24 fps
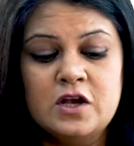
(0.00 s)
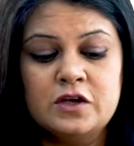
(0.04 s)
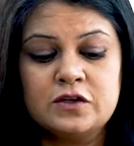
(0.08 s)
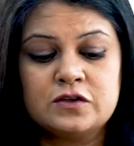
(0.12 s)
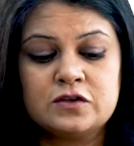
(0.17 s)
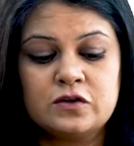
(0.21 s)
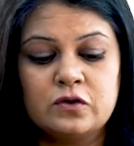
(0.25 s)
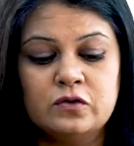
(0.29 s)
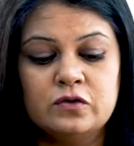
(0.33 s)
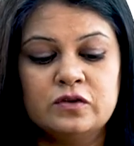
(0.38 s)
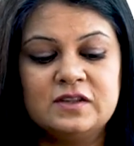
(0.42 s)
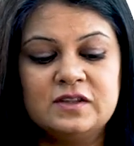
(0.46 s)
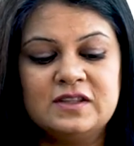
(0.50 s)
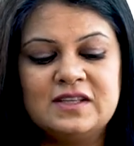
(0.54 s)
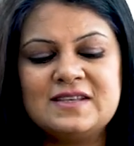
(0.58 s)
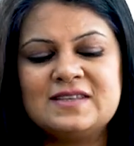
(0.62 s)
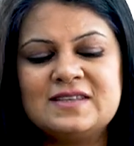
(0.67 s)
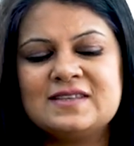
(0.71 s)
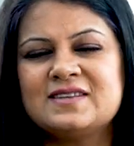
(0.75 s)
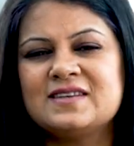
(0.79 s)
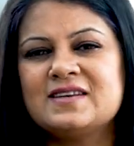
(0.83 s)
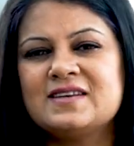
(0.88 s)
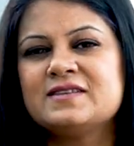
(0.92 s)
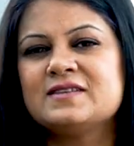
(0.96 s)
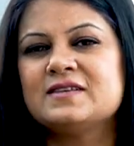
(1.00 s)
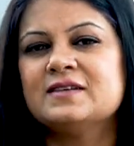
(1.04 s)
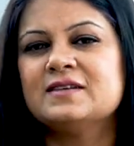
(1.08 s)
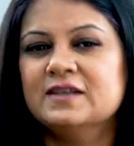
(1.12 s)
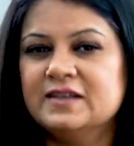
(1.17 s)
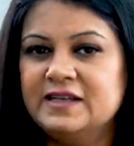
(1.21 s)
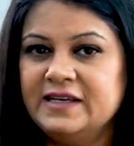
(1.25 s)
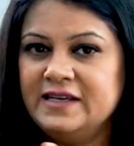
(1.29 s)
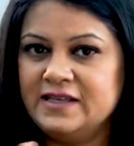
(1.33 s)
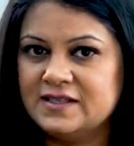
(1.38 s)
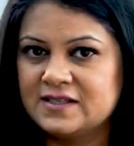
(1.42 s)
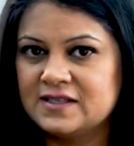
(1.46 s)
So this is a
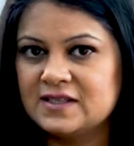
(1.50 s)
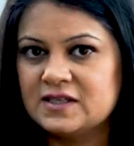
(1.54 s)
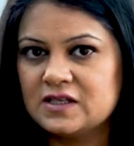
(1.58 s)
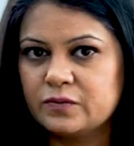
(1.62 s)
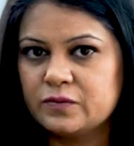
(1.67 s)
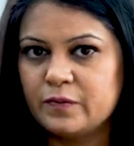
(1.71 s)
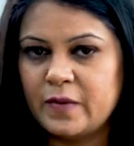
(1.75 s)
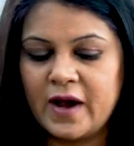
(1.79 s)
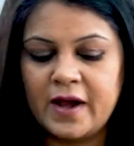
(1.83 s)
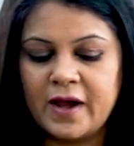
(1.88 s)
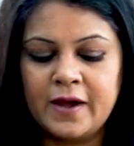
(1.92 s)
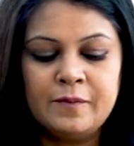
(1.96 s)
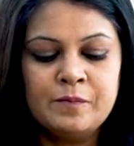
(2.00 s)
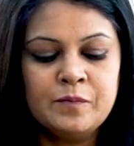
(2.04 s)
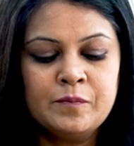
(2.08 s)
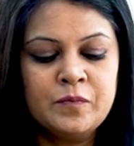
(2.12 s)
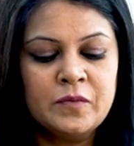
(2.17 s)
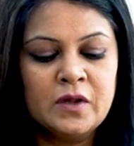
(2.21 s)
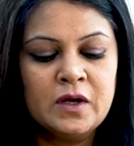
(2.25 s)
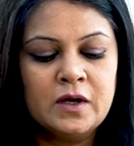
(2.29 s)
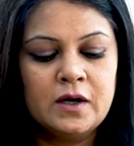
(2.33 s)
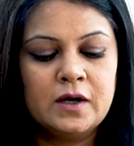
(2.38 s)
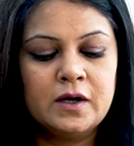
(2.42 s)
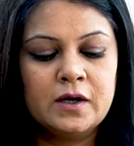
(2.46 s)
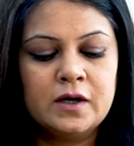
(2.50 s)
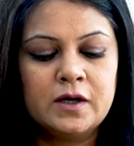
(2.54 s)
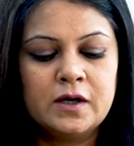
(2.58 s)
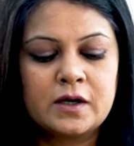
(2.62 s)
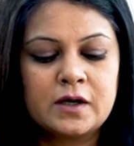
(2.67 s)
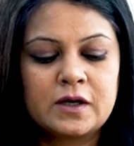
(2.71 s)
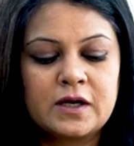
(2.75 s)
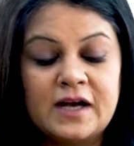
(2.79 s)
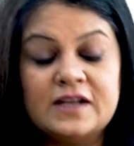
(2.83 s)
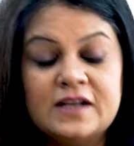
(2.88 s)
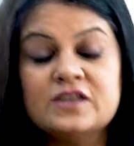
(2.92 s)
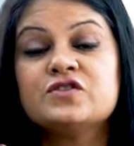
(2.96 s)
decent buy,
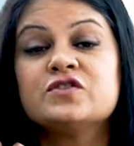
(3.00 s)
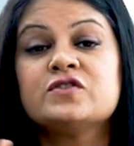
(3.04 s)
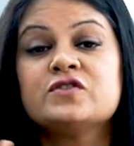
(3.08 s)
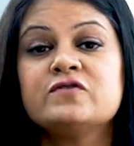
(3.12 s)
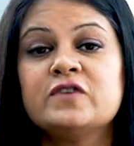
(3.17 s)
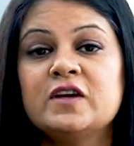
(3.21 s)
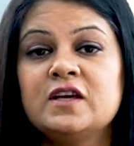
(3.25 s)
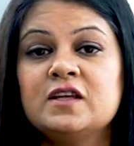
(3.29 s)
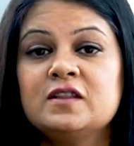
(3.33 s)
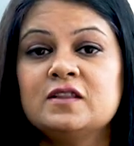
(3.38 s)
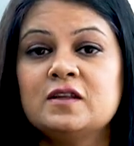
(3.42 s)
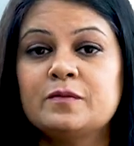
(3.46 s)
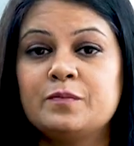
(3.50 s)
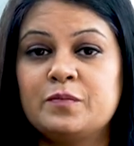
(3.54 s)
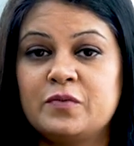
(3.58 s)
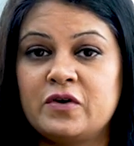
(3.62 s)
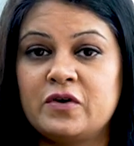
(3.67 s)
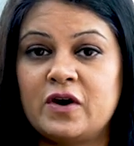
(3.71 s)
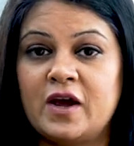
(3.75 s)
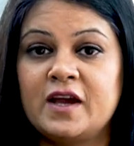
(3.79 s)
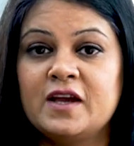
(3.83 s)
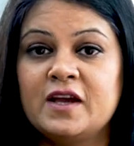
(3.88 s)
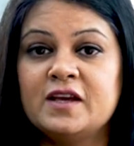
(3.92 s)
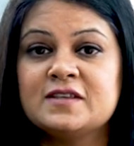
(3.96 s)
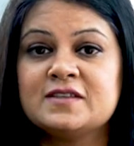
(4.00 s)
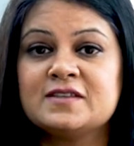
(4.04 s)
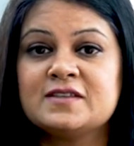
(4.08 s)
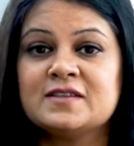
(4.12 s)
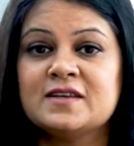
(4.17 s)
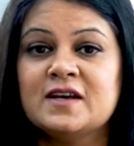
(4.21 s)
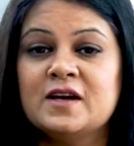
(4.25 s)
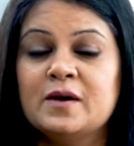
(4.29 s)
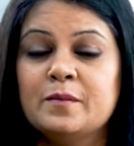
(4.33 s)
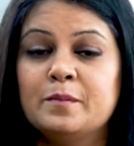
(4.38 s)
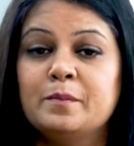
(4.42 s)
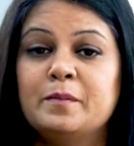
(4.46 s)
considering the price,
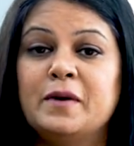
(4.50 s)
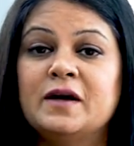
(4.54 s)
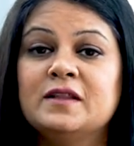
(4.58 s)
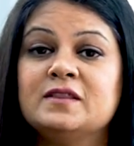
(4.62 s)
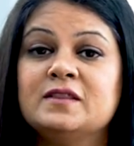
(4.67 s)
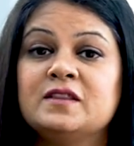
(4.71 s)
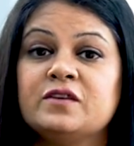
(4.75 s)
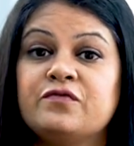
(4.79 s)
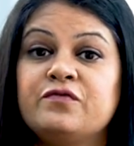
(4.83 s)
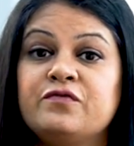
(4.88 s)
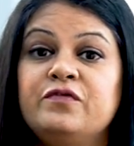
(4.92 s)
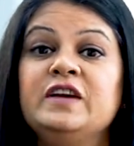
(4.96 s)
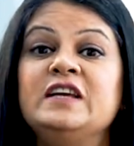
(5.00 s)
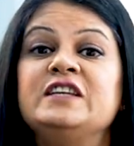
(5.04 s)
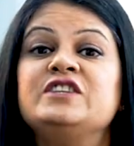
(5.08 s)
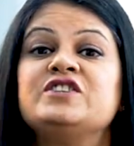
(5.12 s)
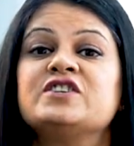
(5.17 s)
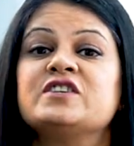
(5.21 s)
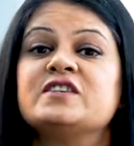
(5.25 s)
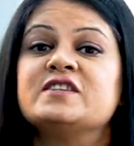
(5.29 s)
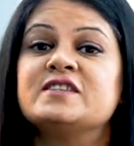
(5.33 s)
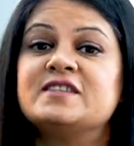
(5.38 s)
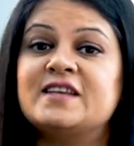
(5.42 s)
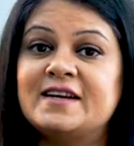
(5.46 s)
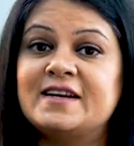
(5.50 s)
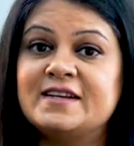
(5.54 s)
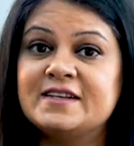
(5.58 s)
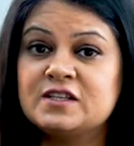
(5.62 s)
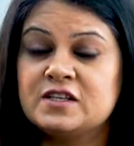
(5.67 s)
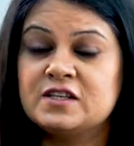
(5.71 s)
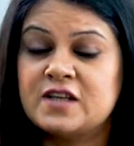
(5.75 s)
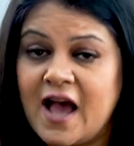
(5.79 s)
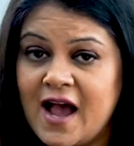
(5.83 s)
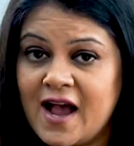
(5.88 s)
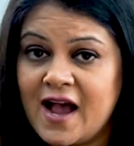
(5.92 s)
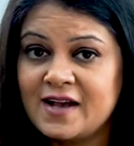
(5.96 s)
but the features that
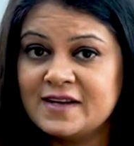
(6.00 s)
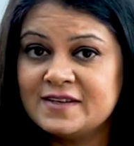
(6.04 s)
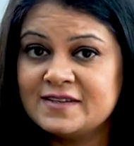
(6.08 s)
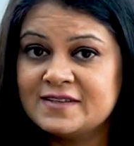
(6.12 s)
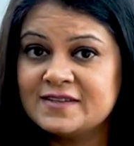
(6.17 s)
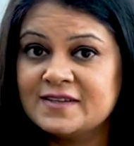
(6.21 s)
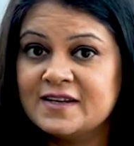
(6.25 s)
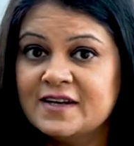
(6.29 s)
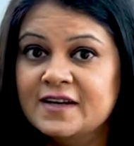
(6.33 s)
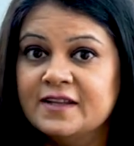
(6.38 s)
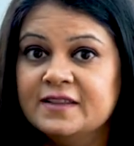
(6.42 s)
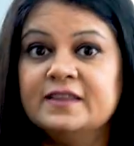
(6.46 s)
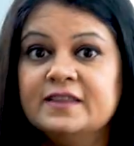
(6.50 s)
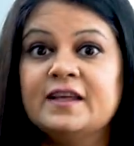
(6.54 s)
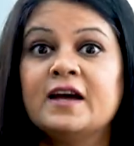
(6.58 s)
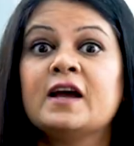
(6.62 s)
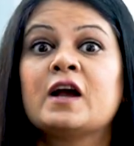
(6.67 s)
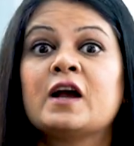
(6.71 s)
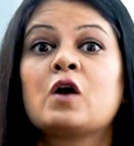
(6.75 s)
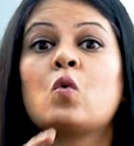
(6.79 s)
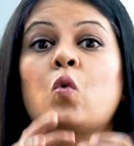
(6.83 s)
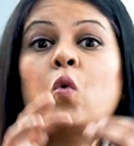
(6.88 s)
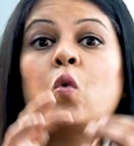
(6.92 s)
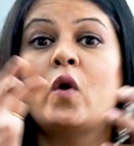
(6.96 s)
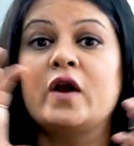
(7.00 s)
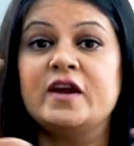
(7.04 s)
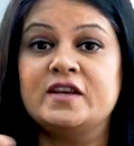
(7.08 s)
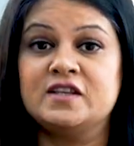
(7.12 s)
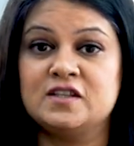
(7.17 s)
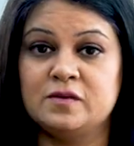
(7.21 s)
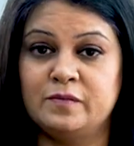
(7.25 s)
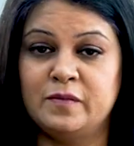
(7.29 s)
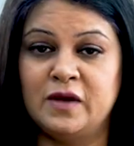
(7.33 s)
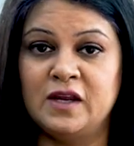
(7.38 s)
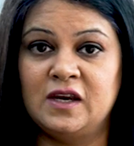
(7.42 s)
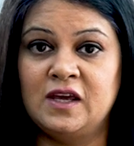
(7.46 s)
it has, there are quite
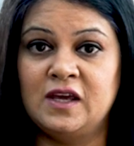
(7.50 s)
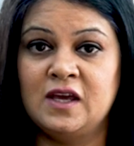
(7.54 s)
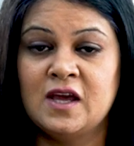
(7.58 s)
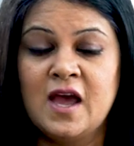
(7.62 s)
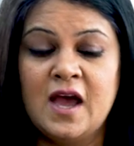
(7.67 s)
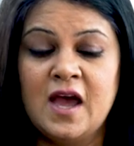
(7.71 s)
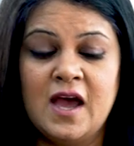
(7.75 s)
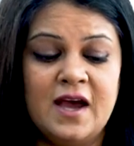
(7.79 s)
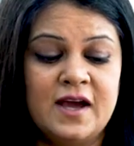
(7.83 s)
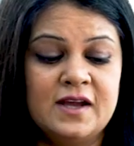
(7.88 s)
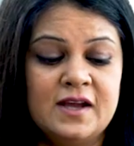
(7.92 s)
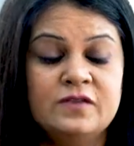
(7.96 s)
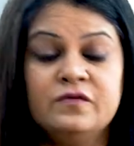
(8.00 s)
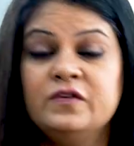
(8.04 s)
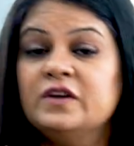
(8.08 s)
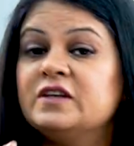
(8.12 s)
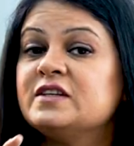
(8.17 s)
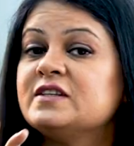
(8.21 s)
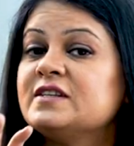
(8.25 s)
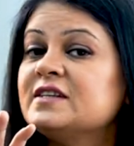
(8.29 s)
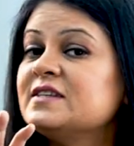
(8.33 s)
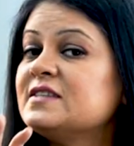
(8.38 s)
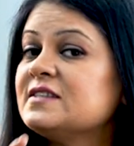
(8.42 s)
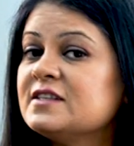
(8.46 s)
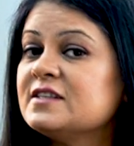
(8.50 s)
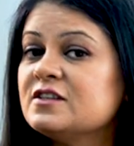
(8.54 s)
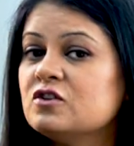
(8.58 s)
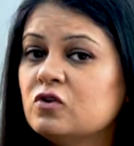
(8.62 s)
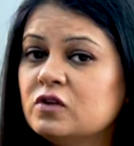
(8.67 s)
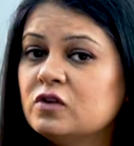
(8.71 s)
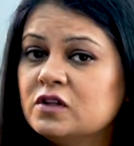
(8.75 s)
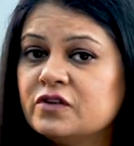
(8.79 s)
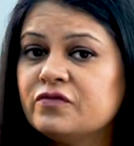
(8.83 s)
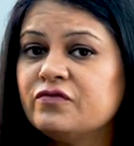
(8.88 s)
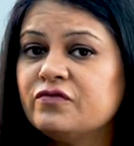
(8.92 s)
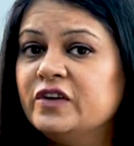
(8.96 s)
a many, and we tested
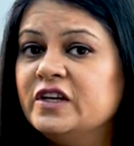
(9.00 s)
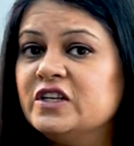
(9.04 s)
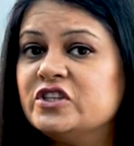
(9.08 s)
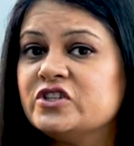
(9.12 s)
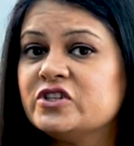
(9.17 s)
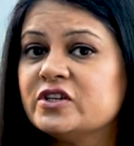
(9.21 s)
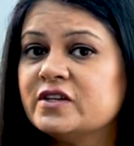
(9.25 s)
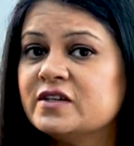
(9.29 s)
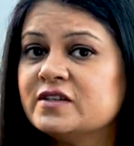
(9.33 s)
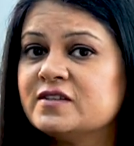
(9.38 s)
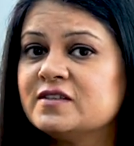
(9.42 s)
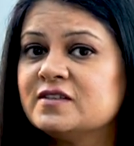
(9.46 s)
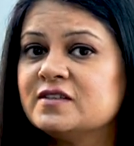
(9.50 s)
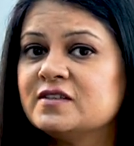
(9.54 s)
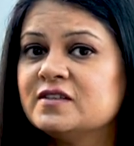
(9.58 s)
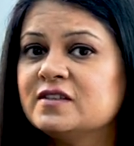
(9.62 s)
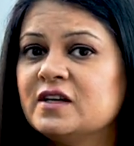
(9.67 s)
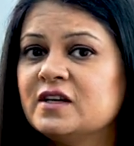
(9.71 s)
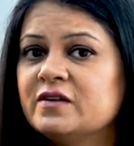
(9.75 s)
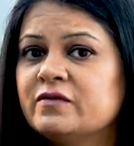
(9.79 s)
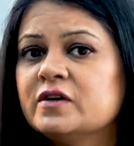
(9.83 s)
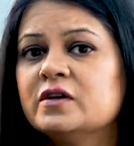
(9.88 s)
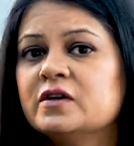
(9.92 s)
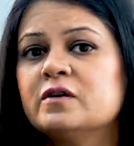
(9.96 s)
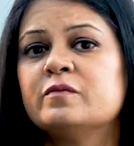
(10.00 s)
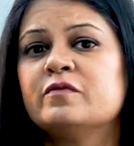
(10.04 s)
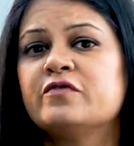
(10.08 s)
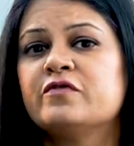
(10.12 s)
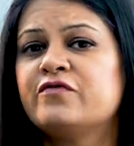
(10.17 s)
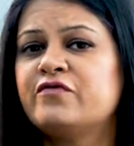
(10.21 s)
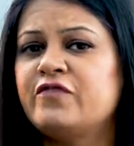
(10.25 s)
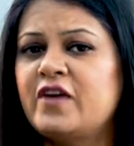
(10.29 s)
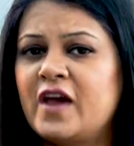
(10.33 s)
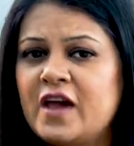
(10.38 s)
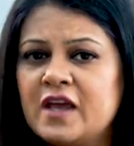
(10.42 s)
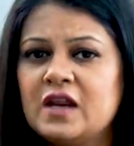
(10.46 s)
all the features. They were
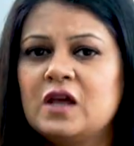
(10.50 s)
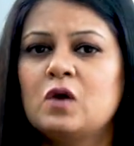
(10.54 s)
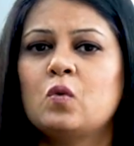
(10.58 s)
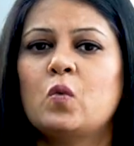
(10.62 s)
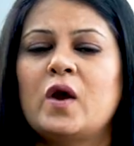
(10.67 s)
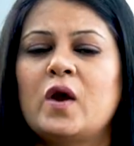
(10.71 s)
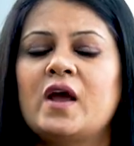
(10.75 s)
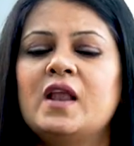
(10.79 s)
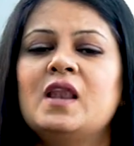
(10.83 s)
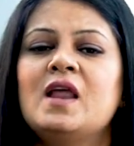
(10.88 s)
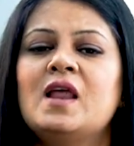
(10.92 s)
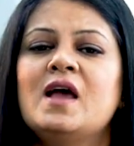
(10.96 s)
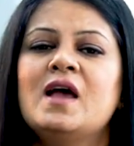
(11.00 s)
faring well.